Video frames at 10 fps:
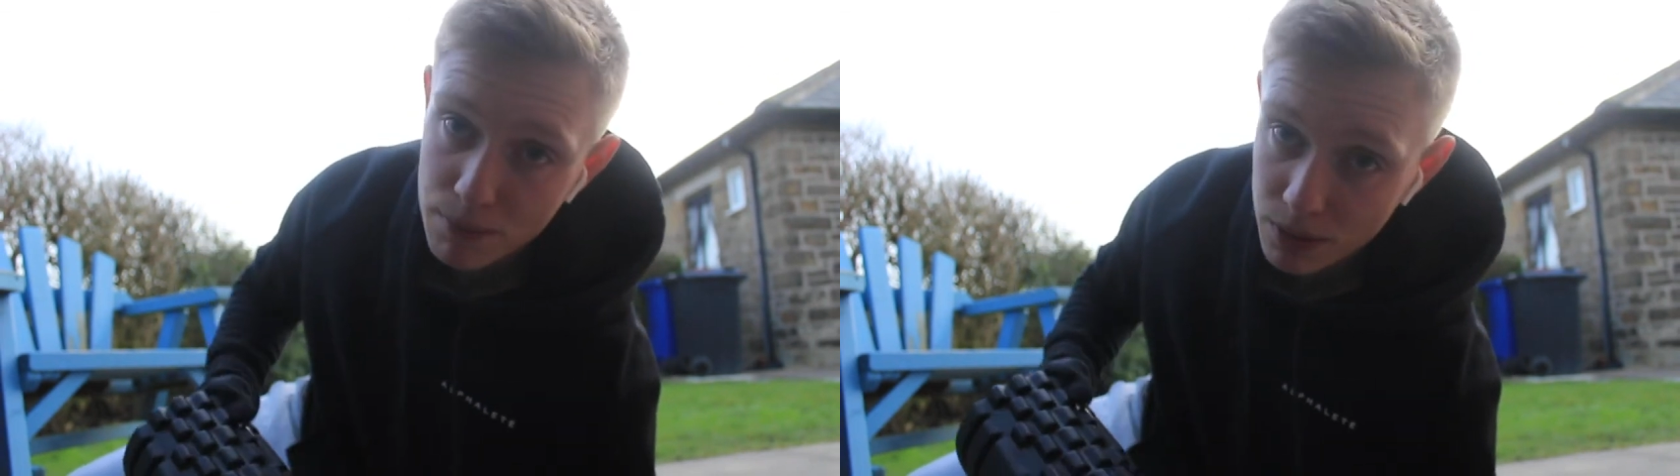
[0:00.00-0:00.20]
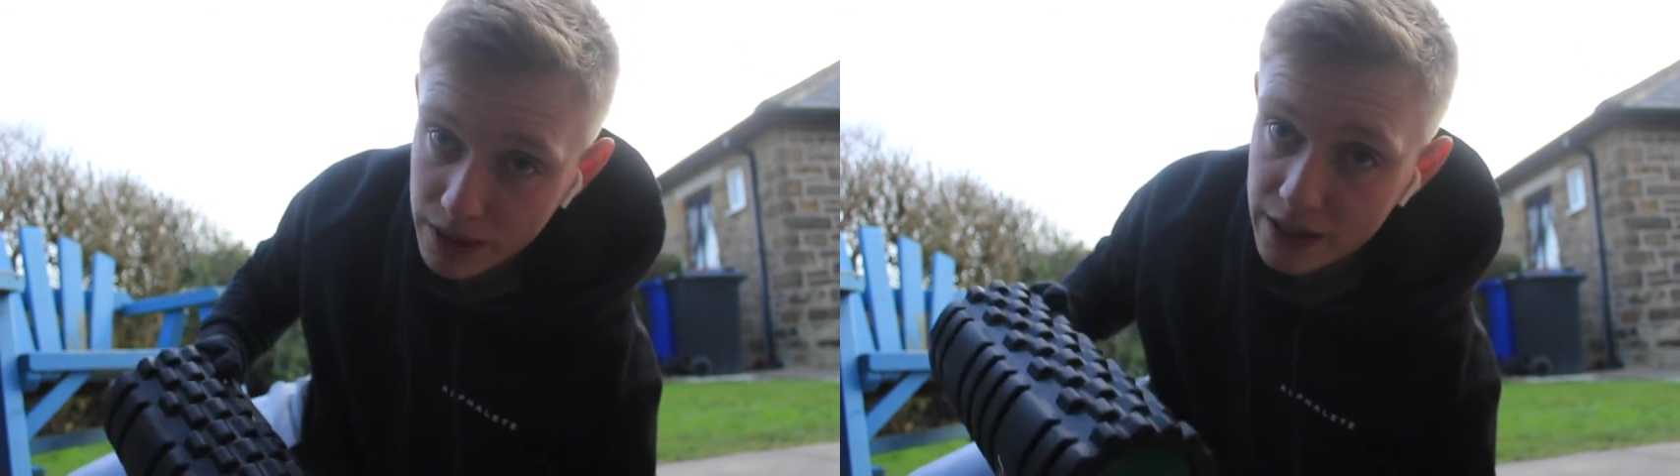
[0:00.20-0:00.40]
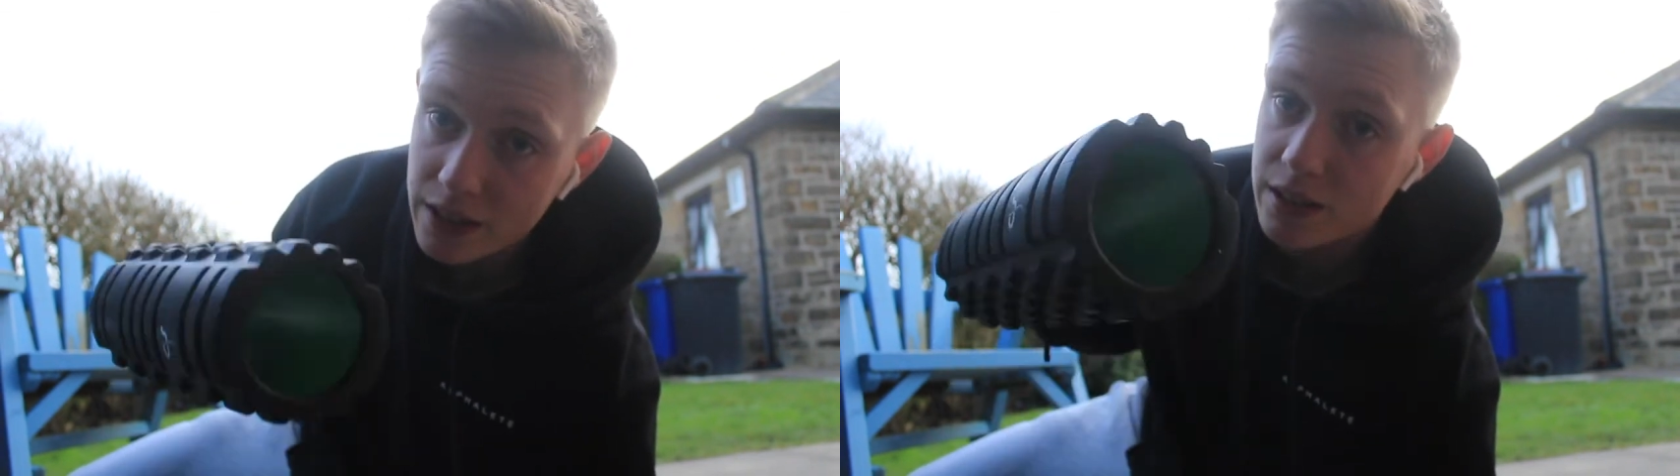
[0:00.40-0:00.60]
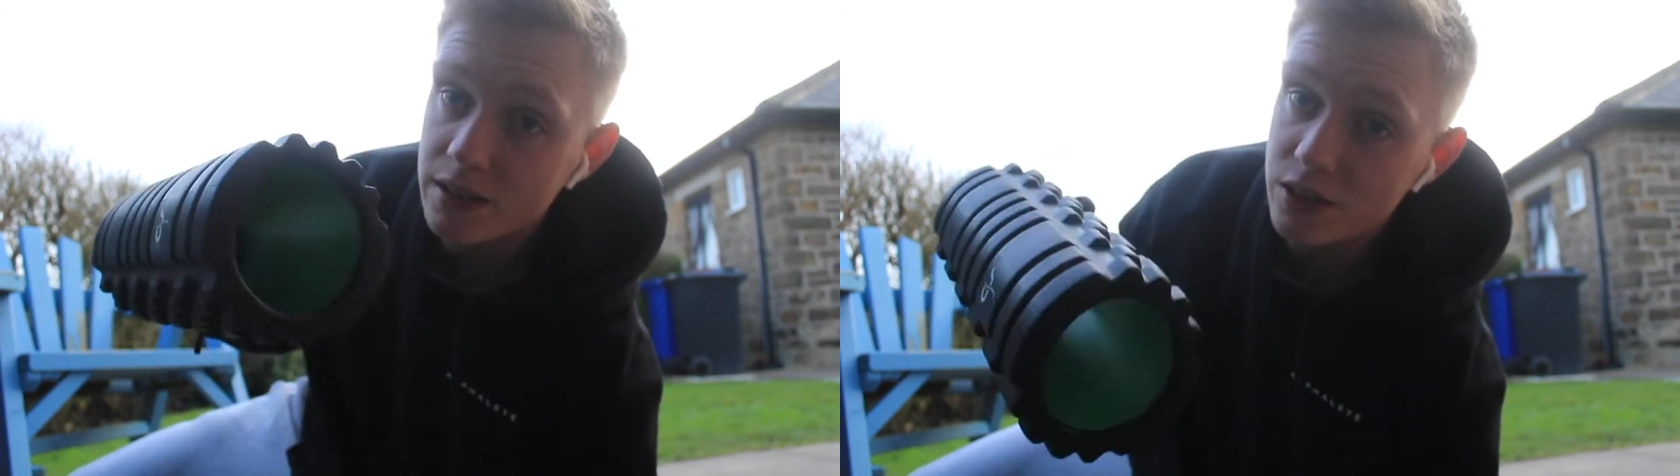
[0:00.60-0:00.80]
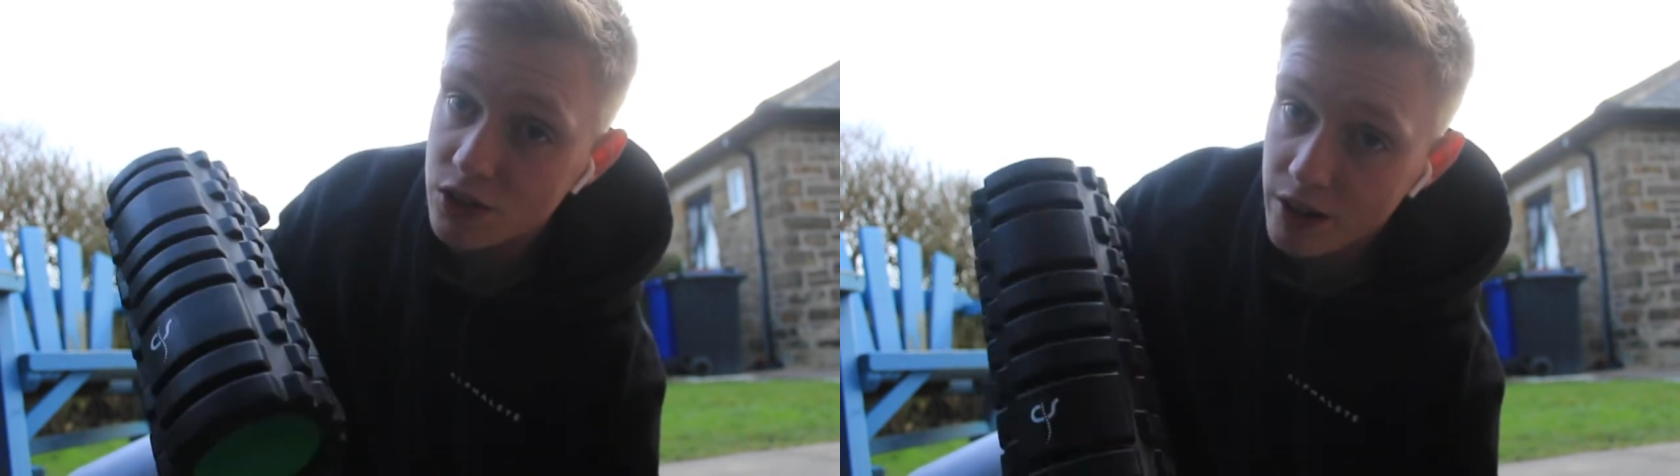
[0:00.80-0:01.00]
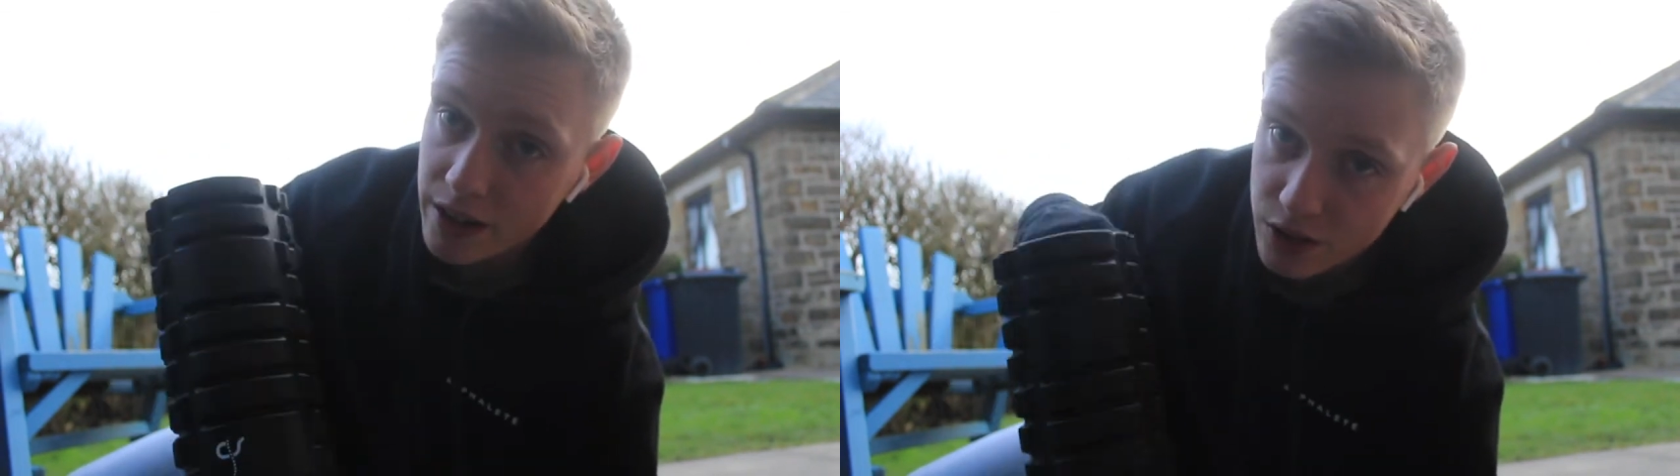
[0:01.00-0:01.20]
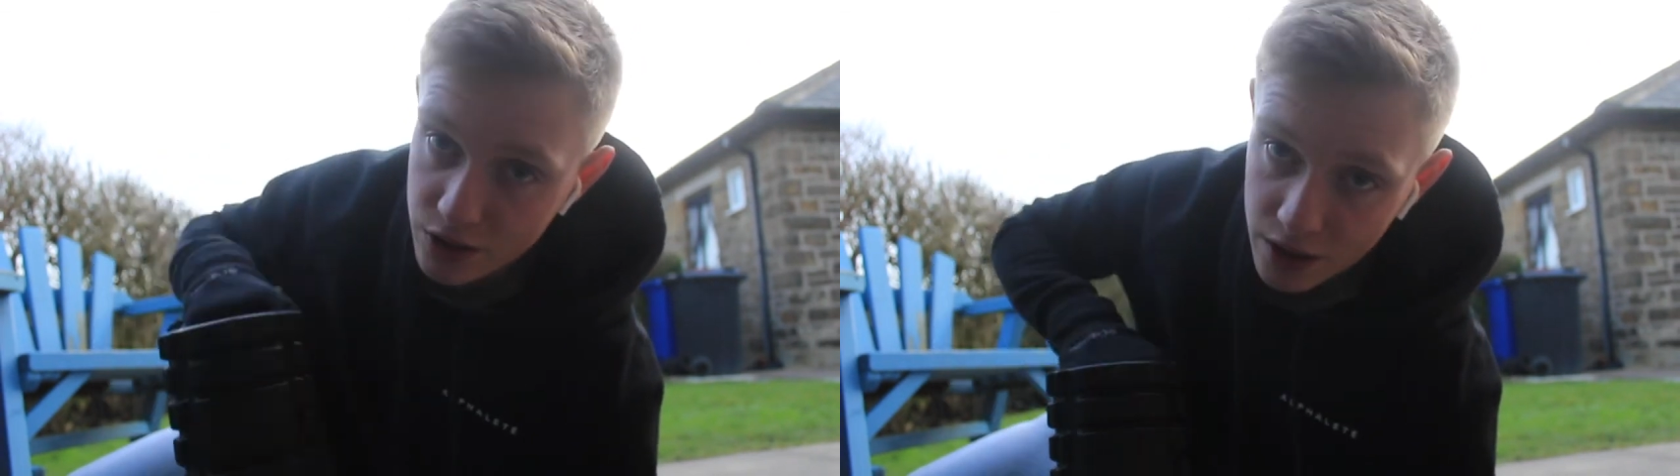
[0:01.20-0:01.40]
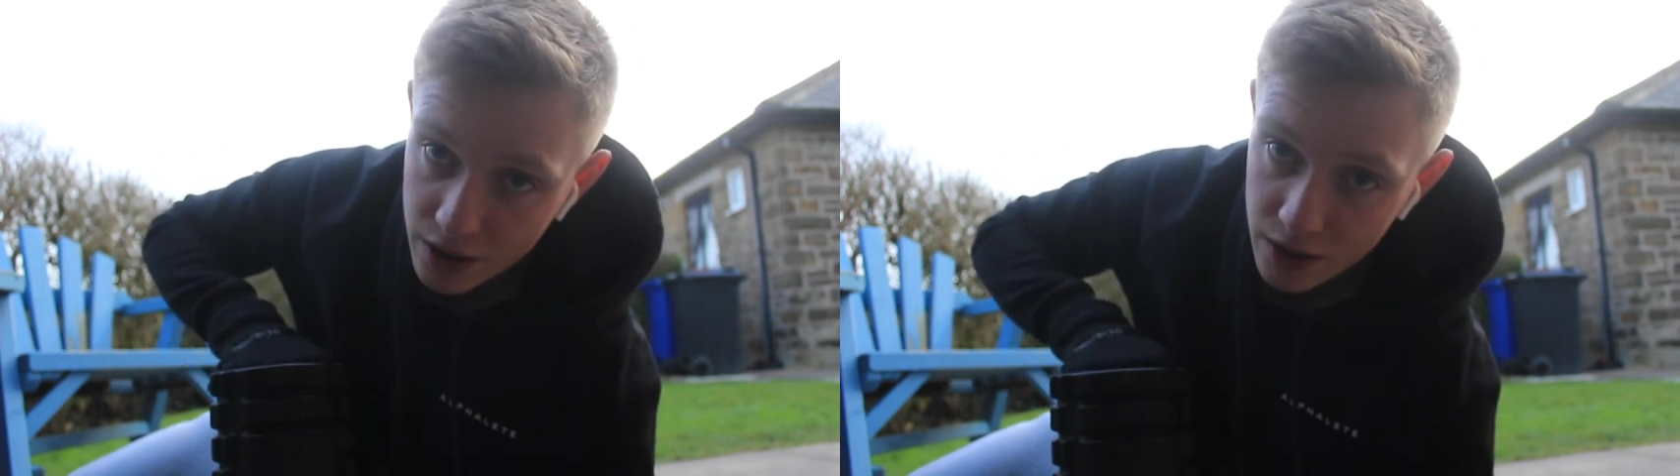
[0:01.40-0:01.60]
please
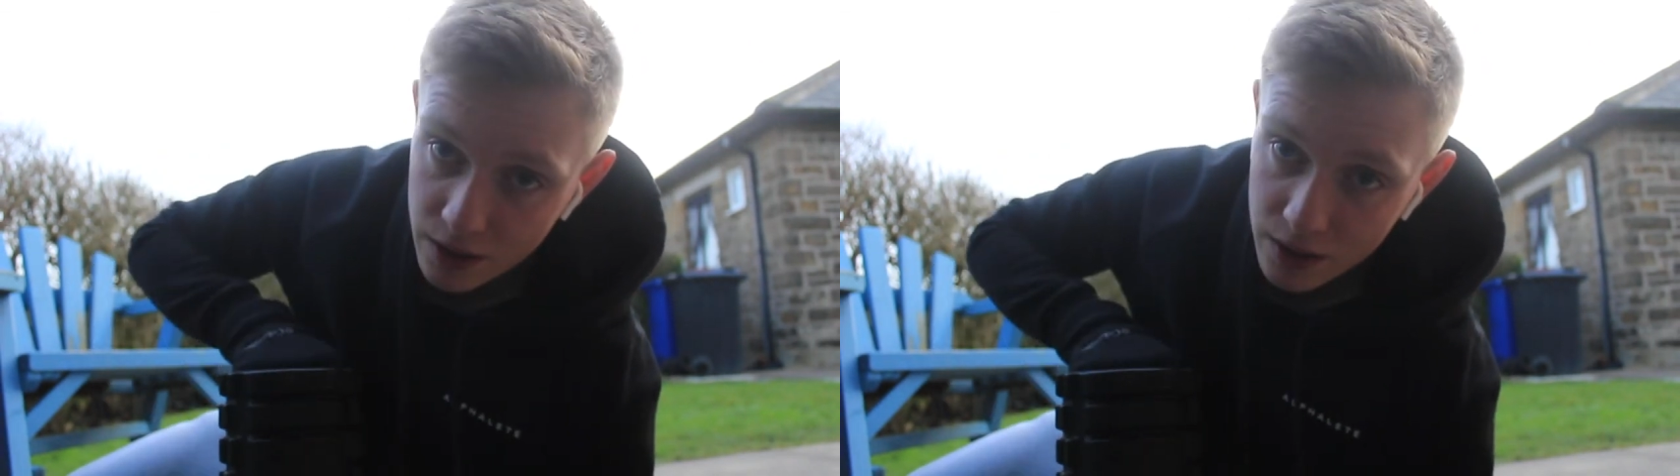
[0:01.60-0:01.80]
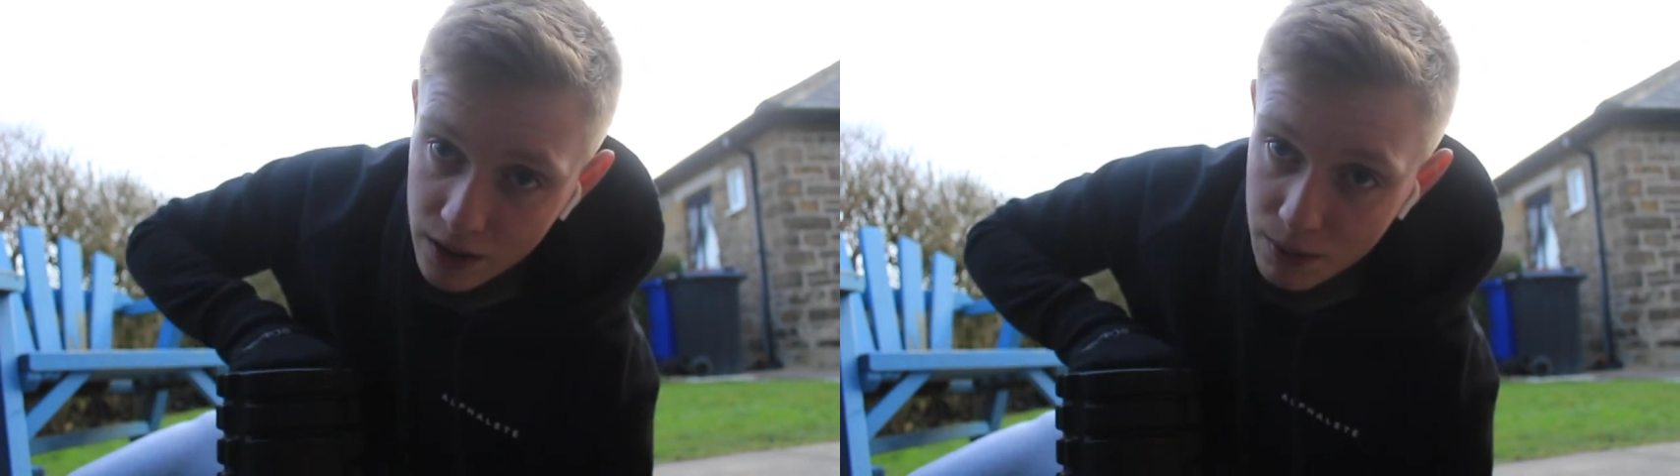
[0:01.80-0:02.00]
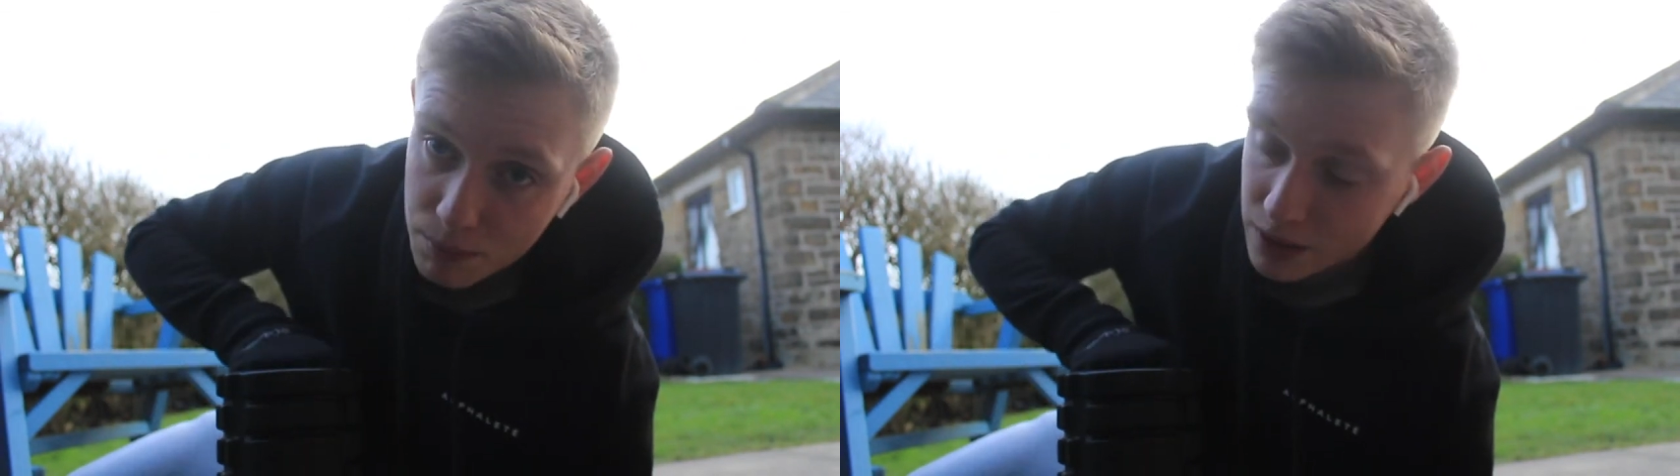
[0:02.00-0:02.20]
stretch. And